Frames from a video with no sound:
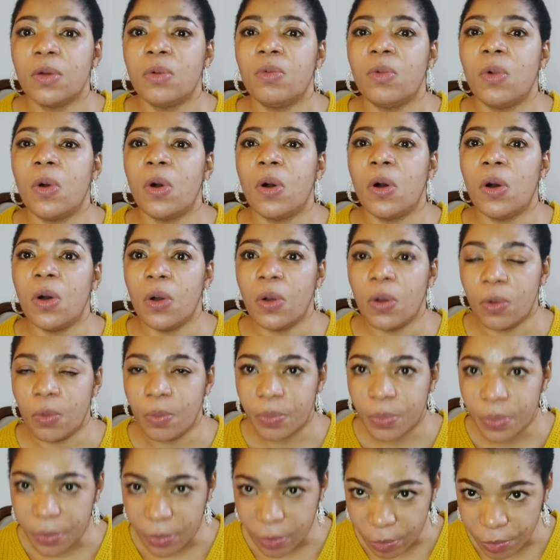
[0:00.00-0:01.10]
will all
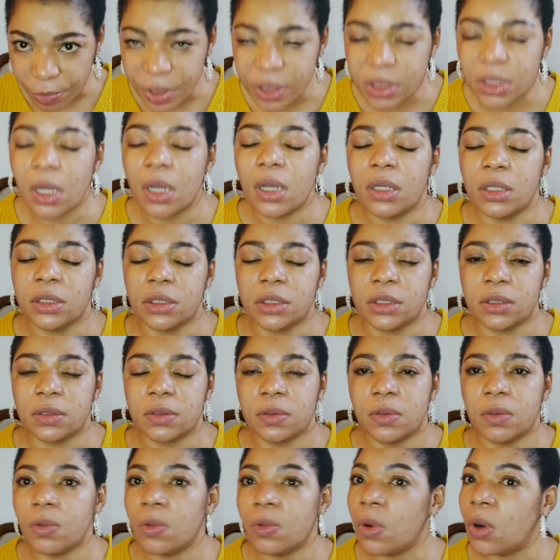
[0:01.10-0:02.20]
with us
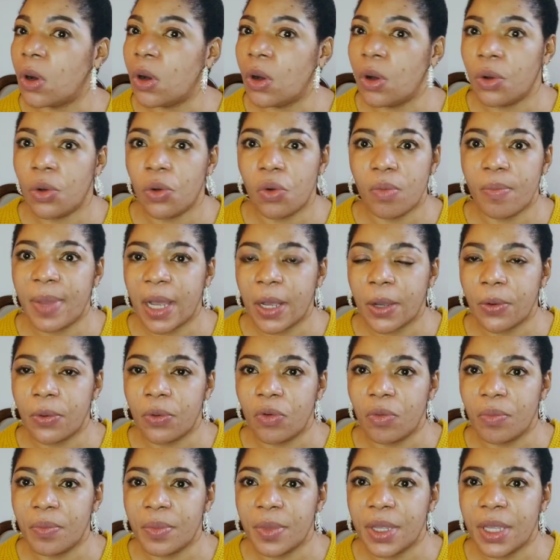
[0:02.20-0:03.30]
will all go back
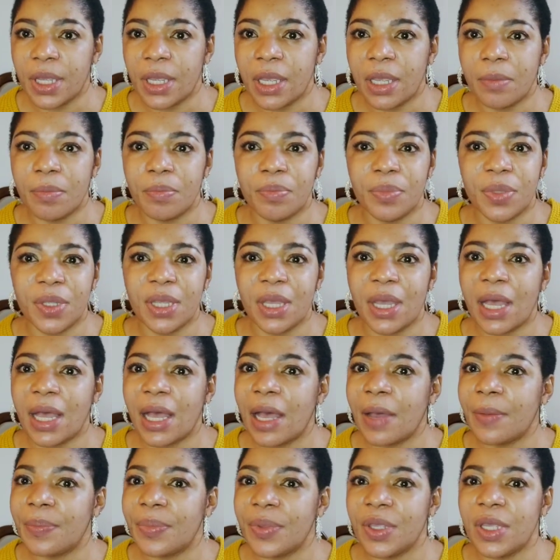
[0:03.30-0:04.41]
home and be
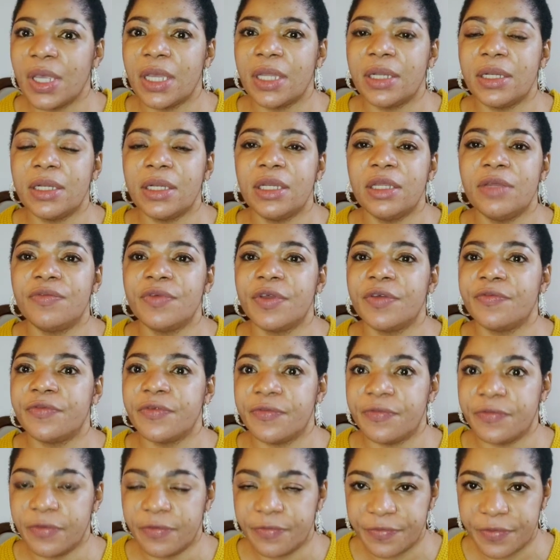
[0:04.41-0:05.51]
happy and live a
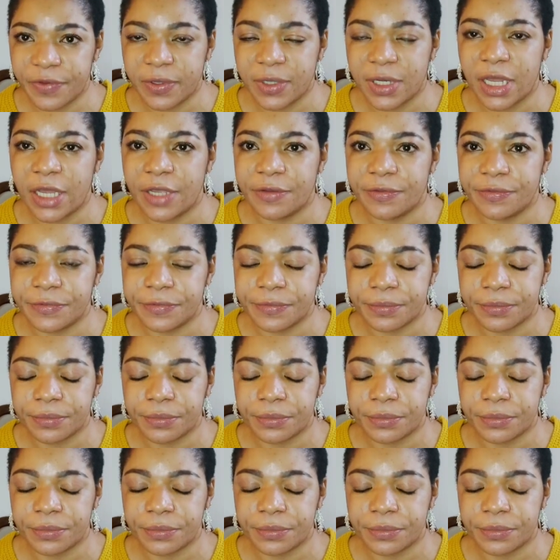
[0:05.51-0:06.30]
fulfilled life.